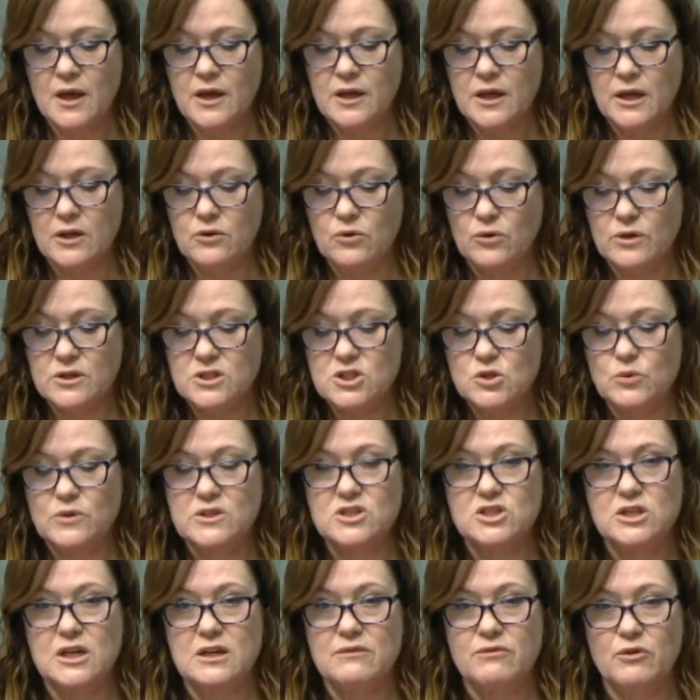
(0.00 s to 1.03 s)
in order to
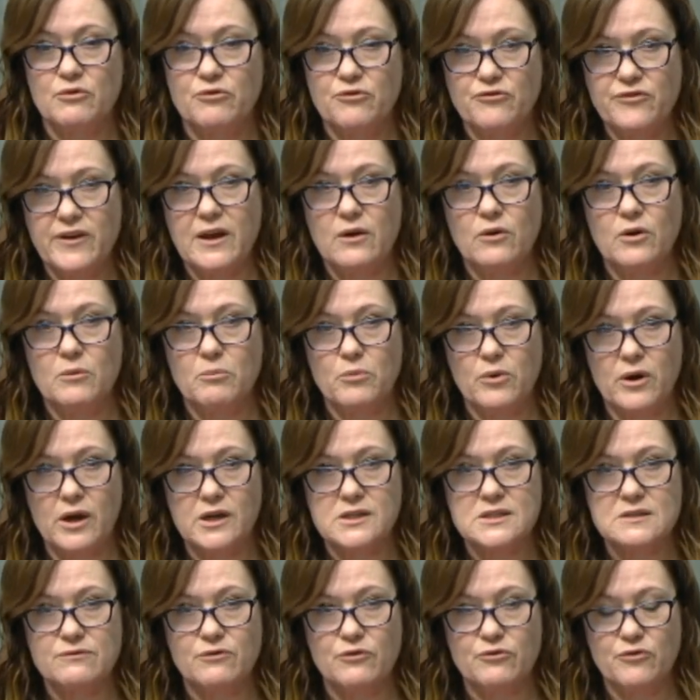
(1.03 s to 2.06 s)
achieve a fairer
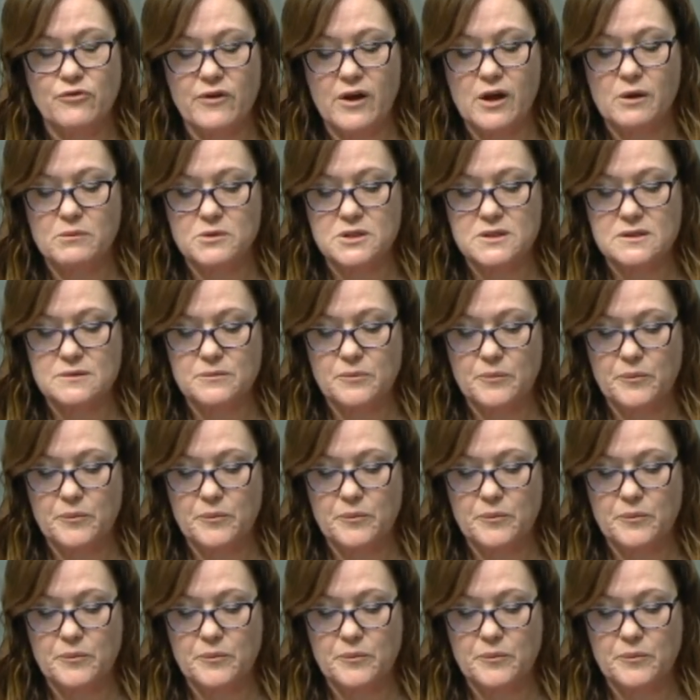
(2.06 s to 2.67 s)
price for farmers.